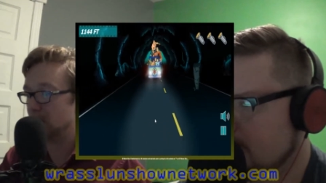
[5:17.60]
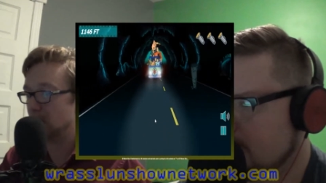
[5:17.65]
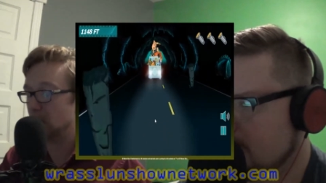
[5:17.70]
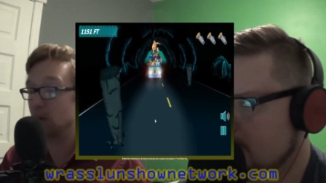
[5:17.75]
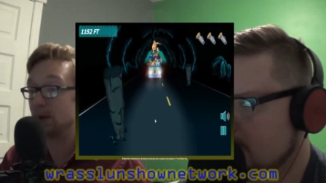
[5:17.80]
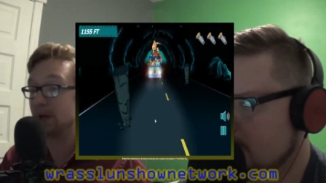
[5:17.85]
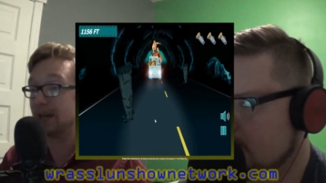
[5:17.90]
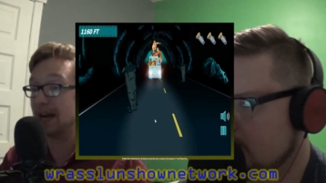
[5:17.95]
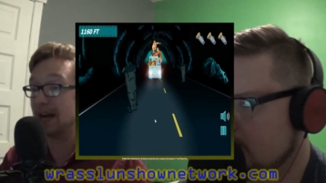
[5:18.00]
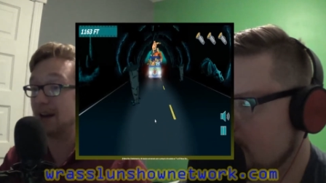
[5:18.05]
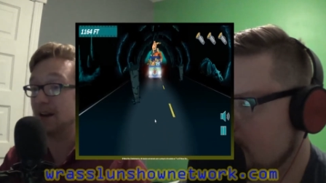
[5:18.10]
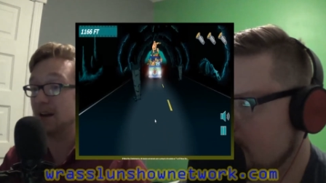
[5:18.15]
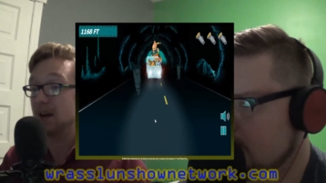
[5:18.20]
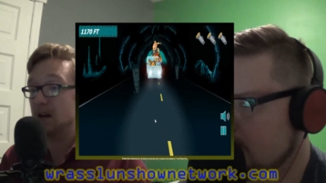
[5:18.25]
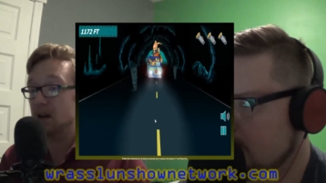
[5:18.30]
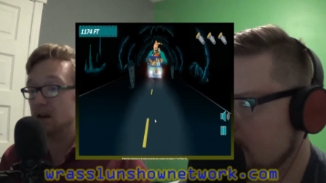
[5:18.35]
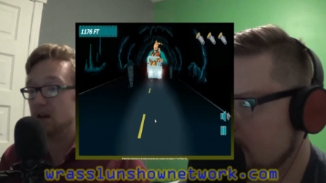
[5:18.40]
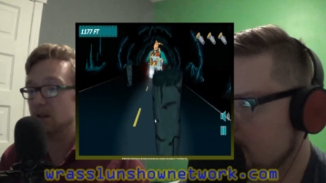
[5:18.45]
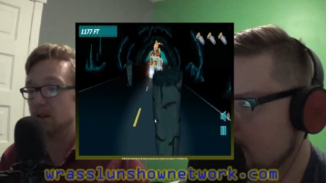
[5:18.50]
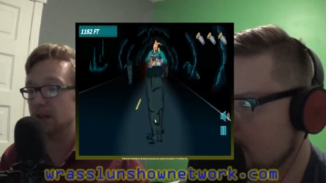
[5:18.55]
oh yeah,
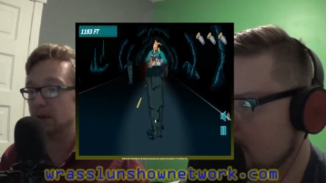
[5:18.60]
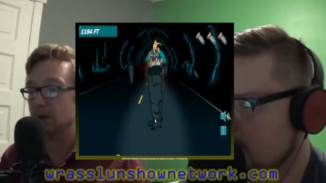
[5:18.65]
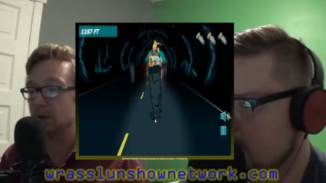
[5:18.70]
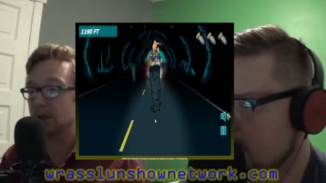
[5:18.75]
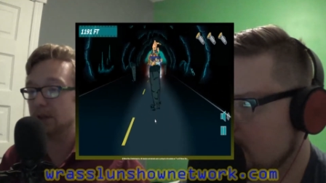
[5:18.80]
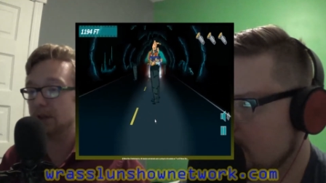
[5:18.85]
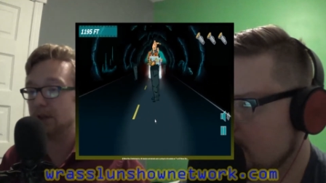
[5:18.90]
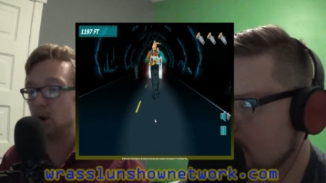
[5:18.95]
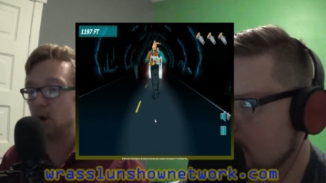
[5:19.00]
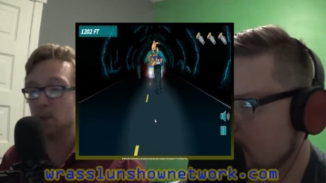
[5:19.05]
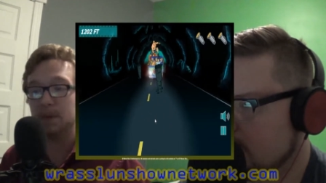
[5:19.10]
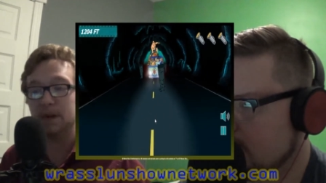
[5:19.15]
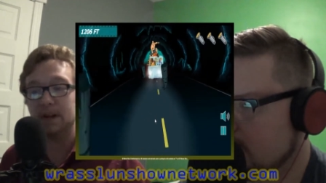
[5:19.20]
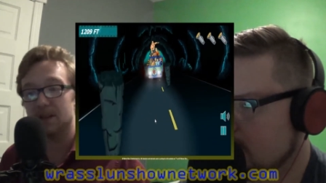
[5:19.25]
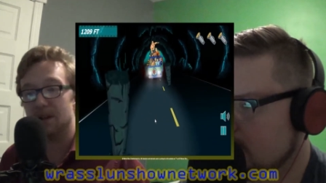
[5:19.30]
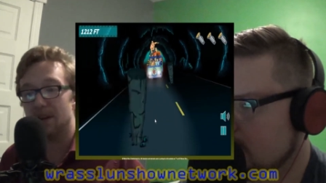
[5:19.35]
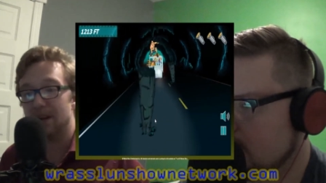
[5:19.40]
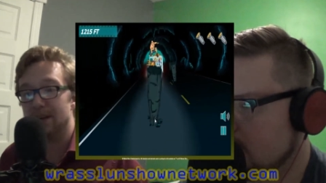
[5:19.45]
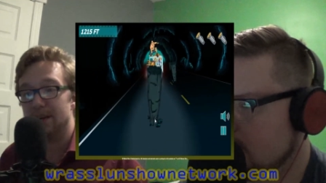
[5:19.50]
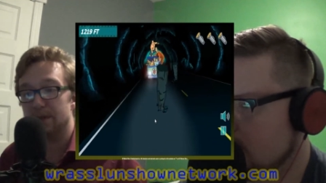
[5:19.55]
literally the
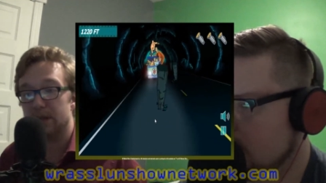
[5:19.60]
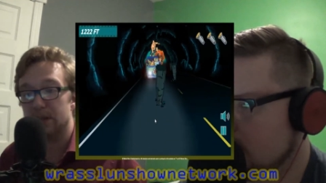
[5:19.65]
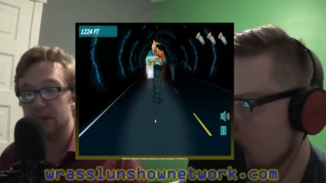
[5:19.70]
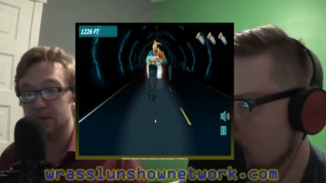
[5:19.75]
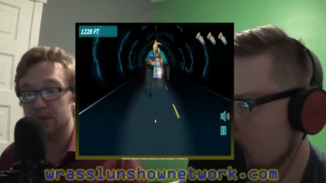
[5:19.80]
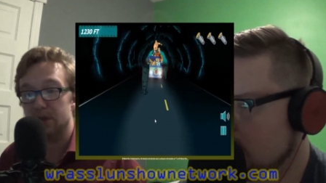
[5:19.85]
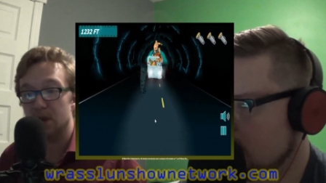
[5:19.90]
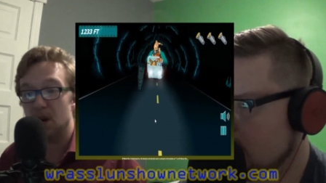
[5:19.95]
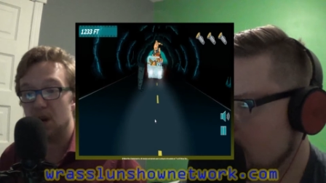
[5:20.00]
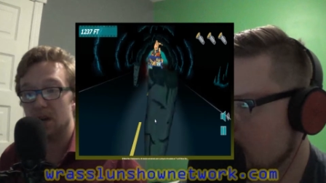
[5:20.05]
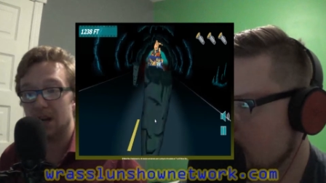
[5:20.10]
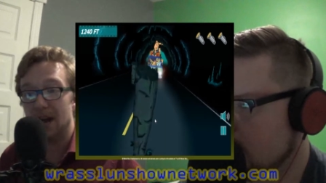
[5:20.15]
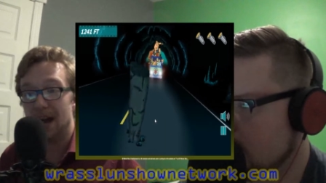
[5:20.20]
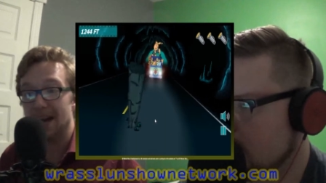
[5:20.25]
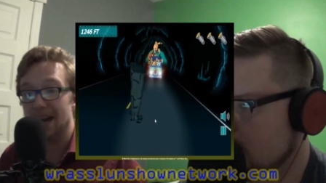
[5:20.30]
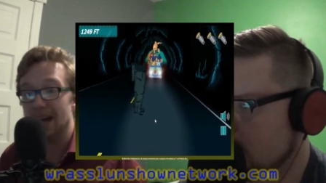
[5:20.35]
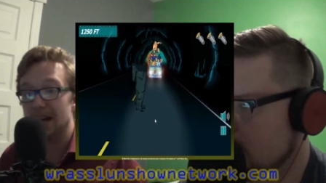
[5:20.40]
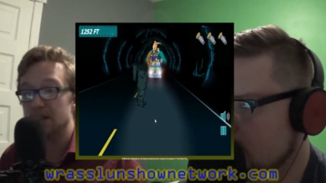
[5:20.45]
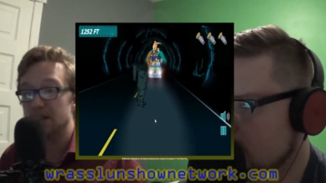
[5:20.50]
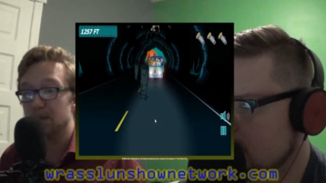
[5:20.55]
opening line of this song,
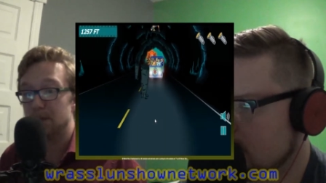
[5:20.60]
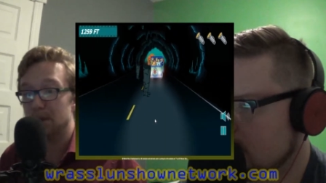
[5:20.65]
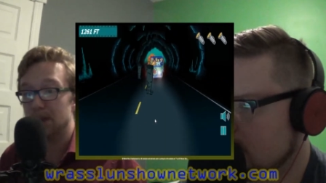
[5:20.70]
I had to